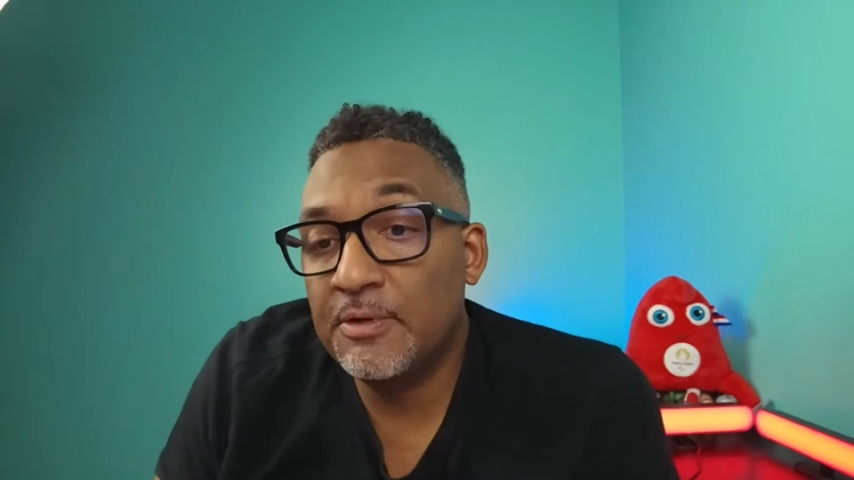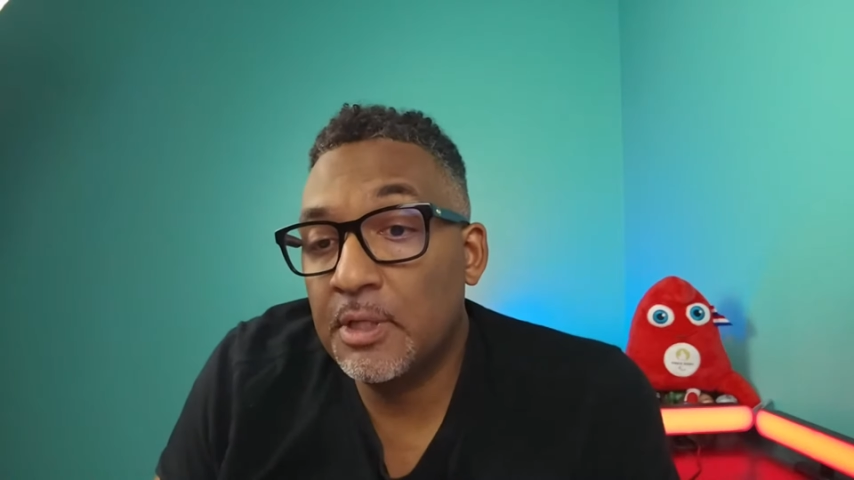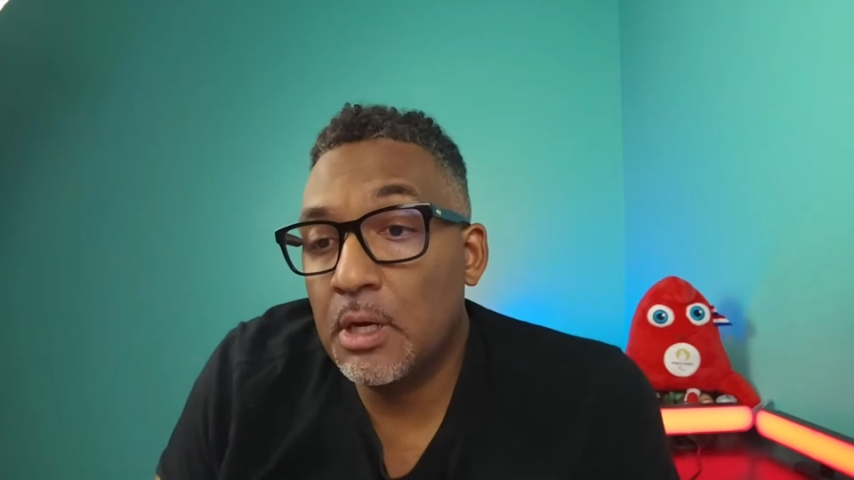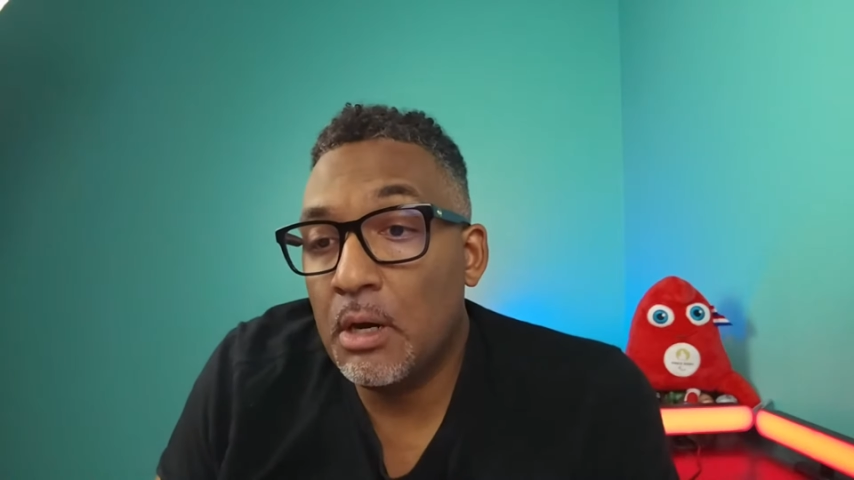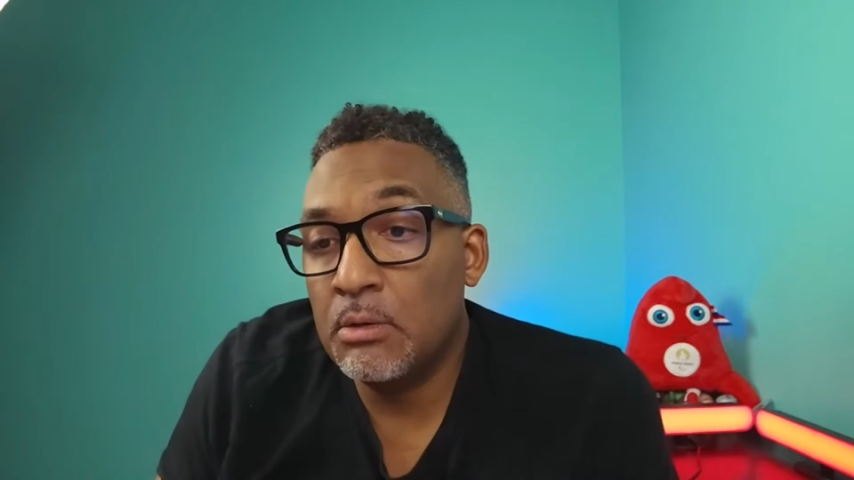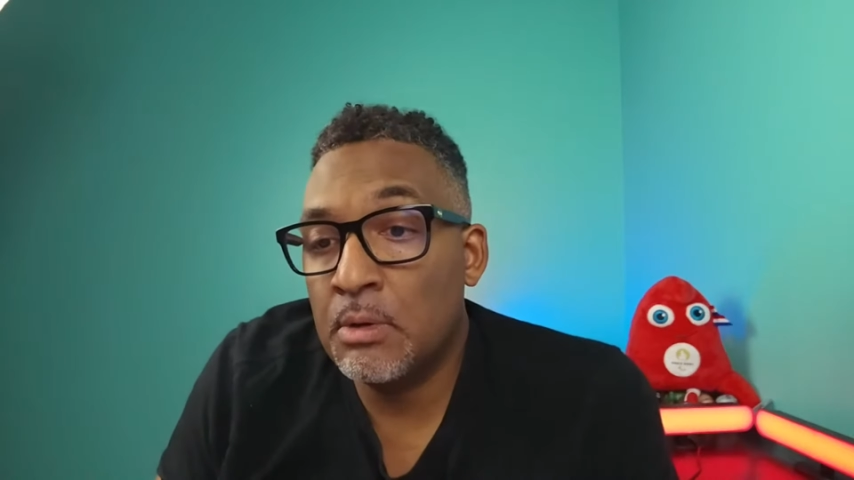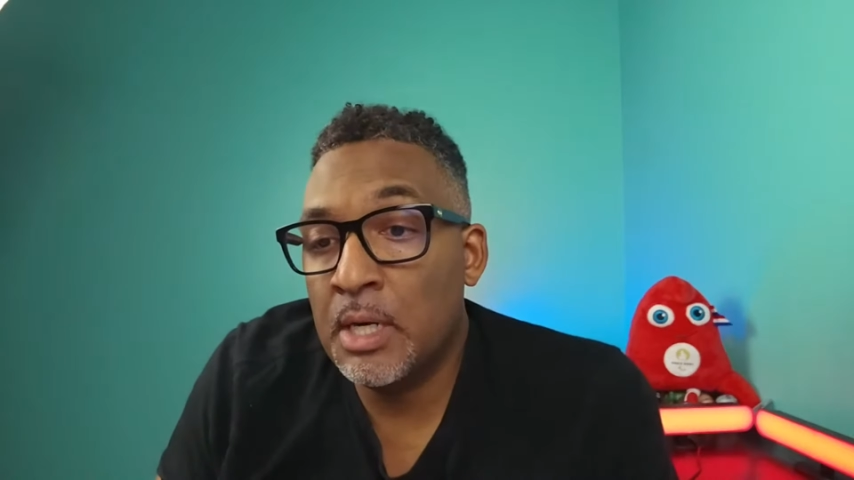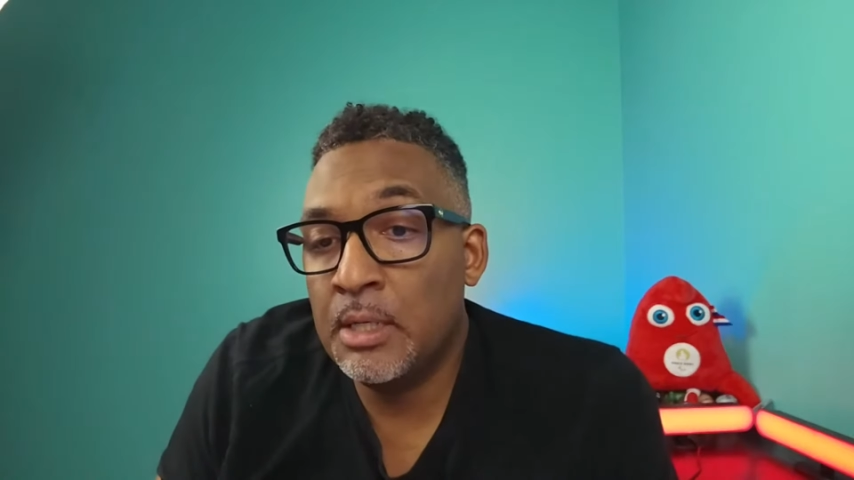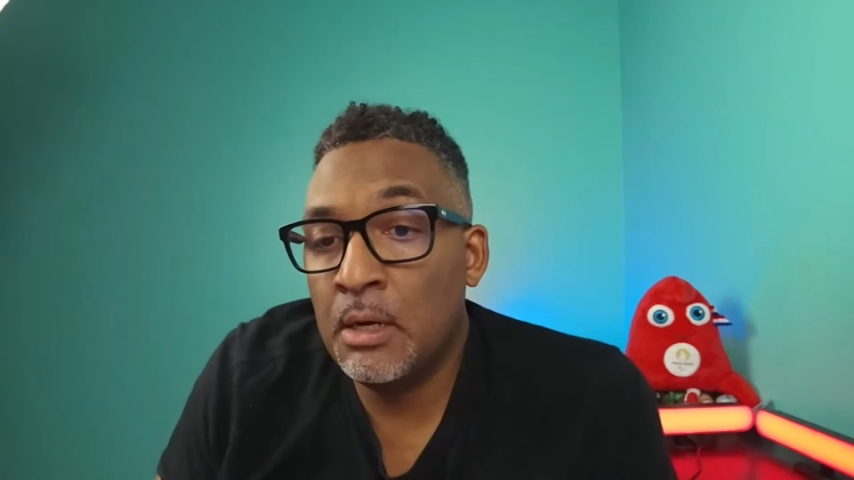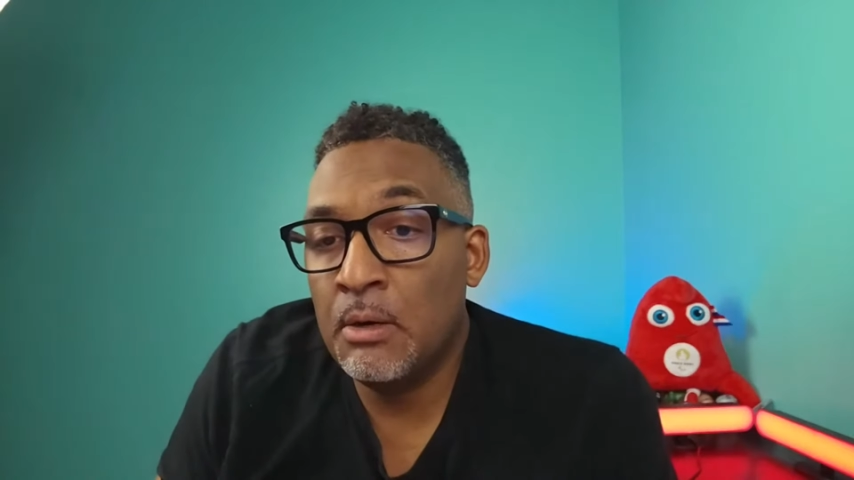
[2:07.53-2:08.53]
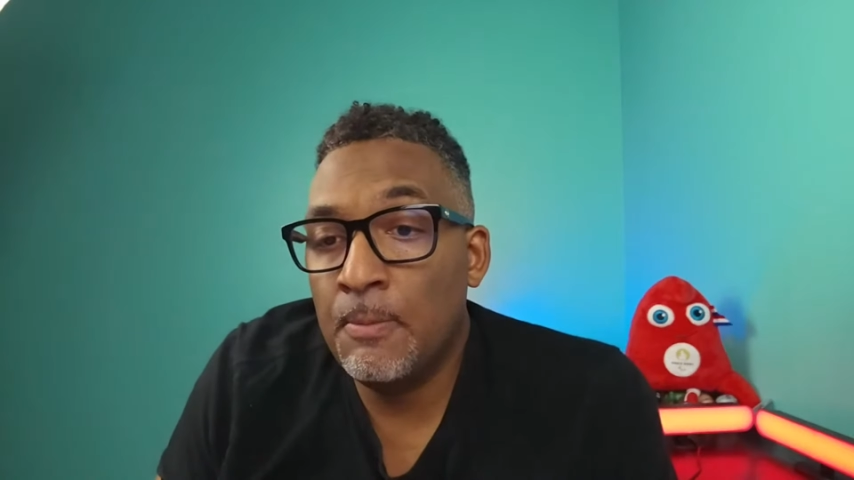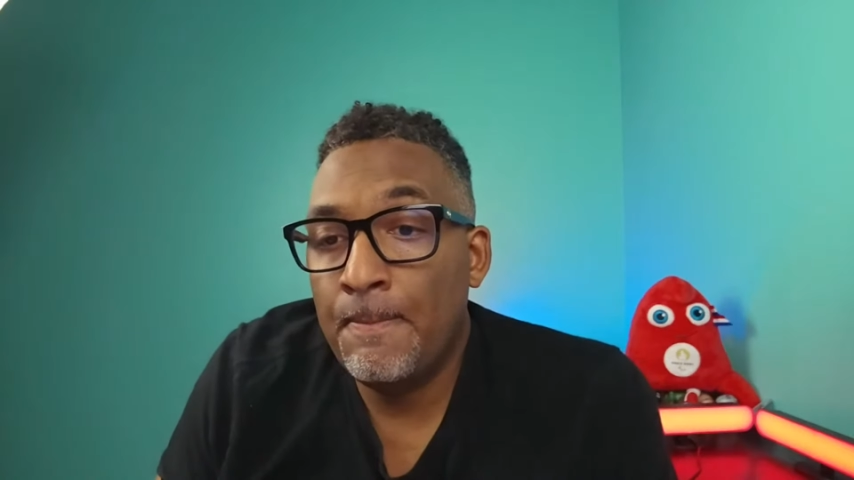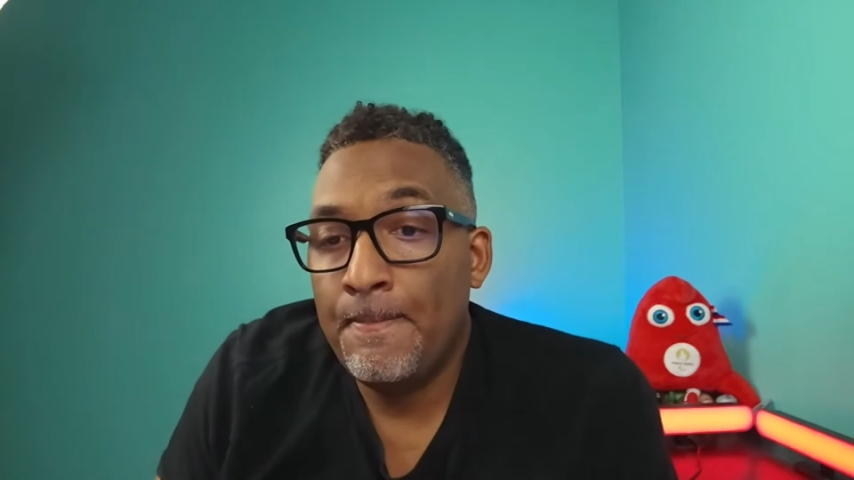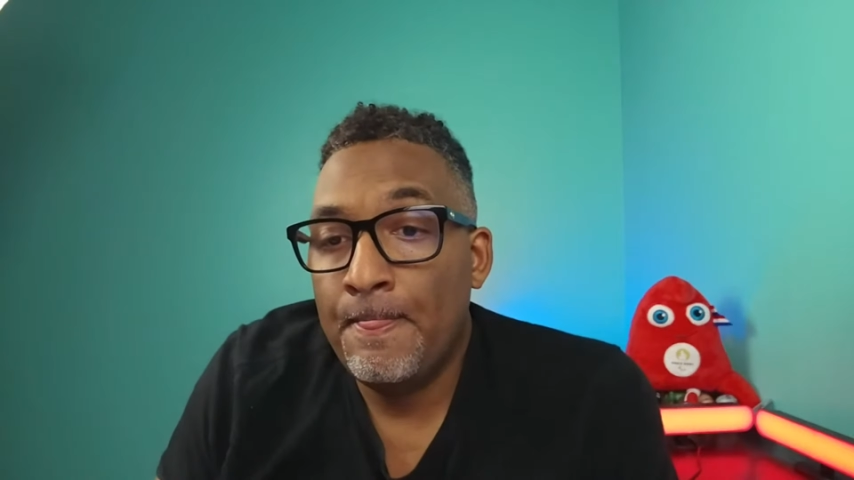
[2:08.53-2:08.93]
for the count right now,